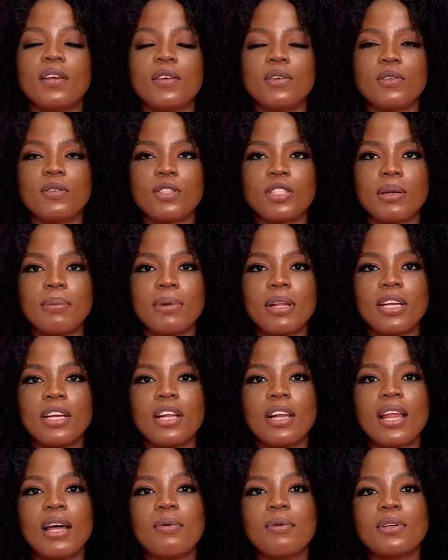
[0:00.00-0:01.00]

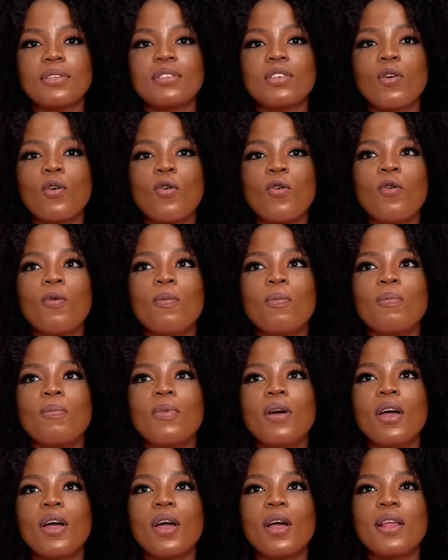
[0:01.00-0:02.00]
Shemanela was home.
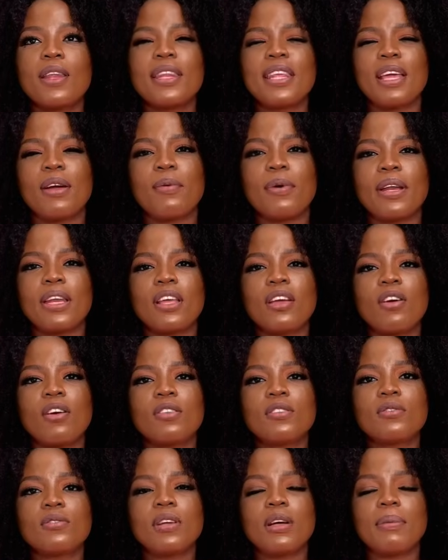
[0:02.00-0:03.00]
Then when it got
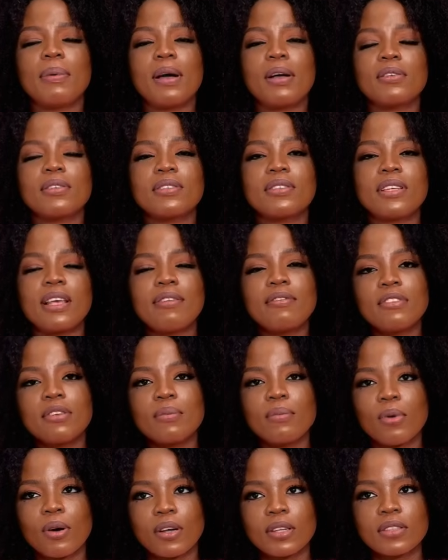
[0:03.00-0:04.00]
to about 7
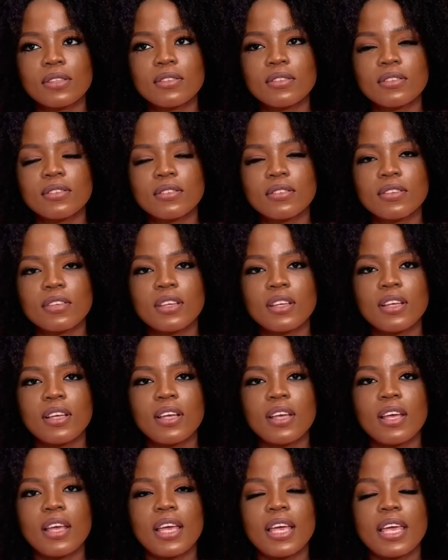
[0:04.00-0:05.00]
months,
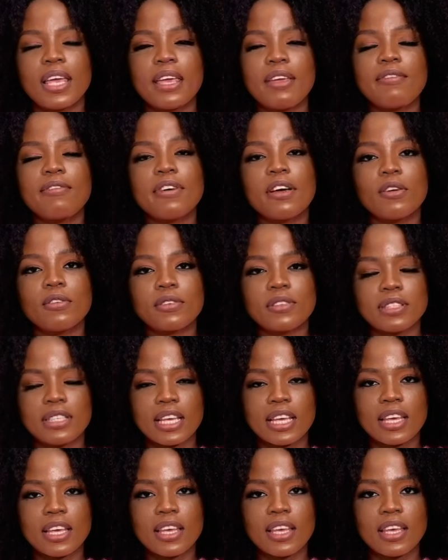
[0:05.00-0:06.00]
he fell
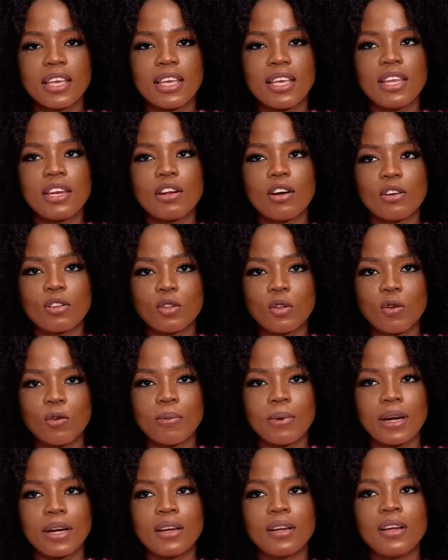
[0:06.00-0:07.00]
sick in
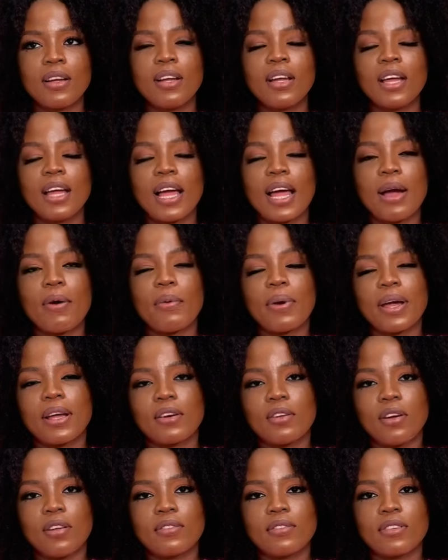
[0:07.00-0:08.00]
October and we had
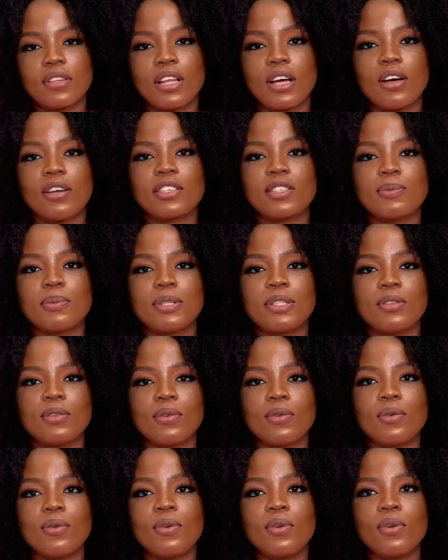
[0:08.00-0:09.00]
gone to the
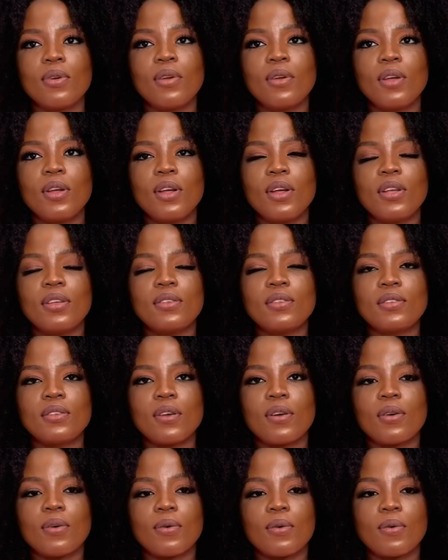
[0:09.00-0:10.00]
hospital.
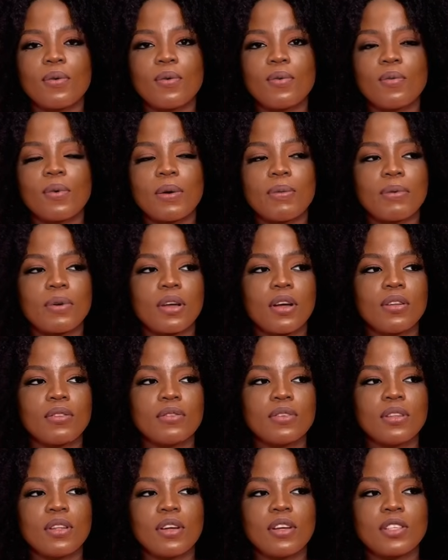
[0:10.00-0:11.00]
So when we got to
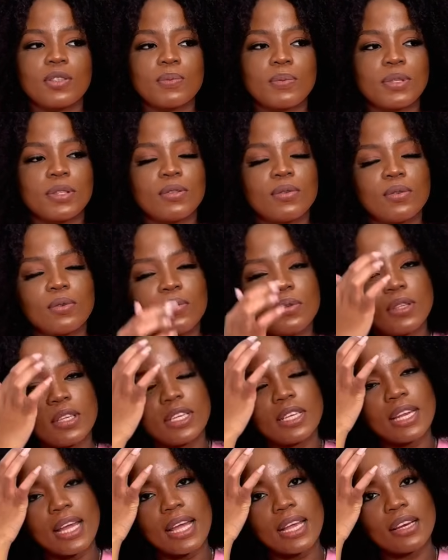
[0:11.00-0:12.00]
the hospital, they
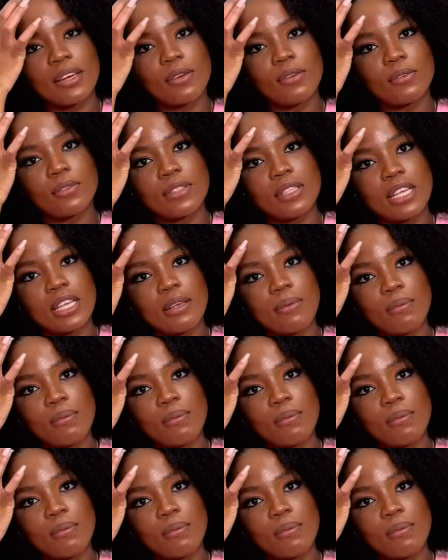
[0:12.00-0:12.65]
diagnosed him